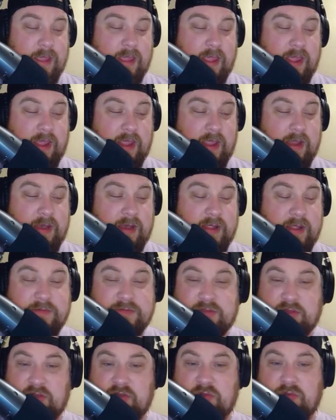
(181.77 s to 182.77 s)
And it
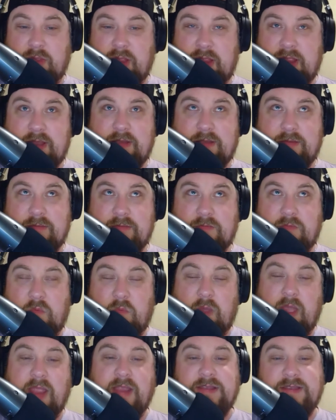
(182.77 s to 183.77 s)
was a great
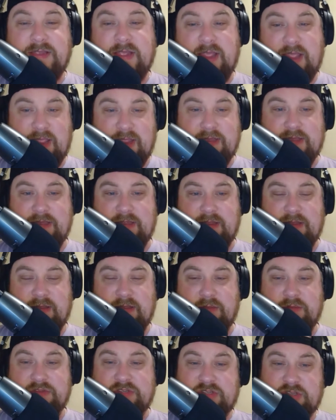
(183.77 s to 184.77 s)
way to end it.
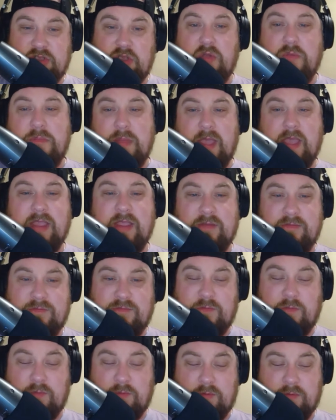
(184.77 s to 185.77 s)
It was so back and
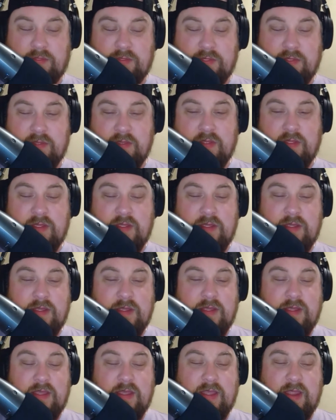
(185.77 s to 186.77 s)
forth.
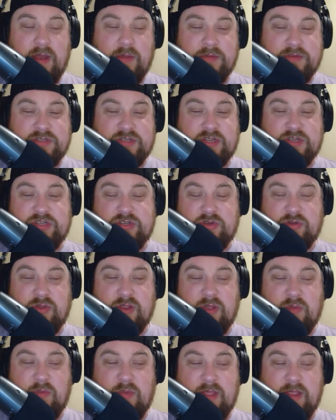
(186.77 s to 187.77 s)
And it was such a
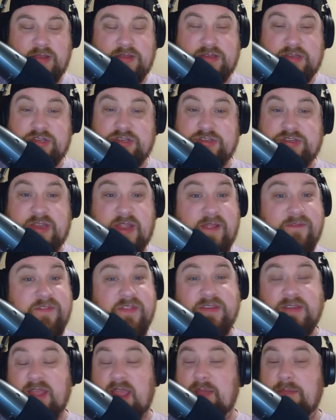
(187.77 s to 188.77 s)
great way to just have
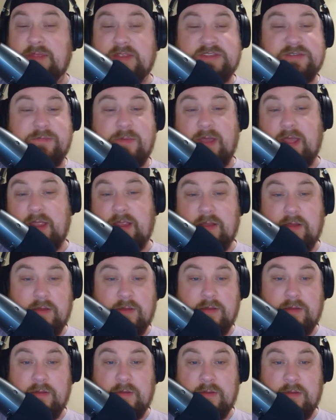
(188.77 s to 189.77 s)
the time
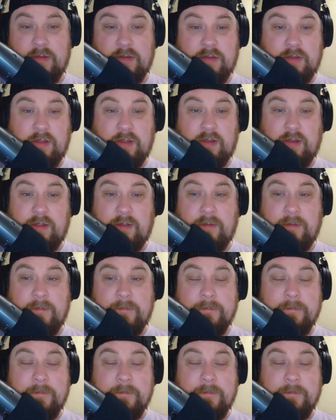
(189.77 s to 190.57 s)
expire. You know,